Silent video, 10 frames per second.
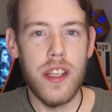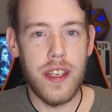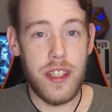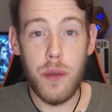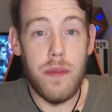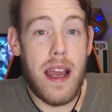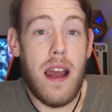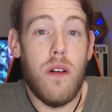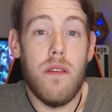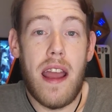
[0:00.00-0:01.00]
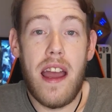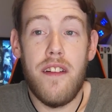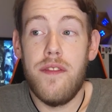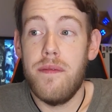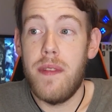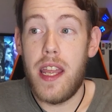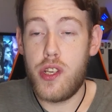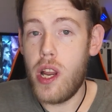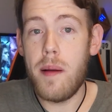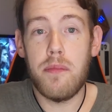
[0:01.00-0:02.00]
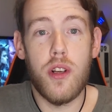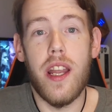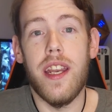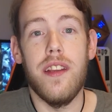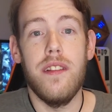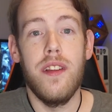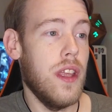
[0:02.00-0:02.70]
you now have a shop created.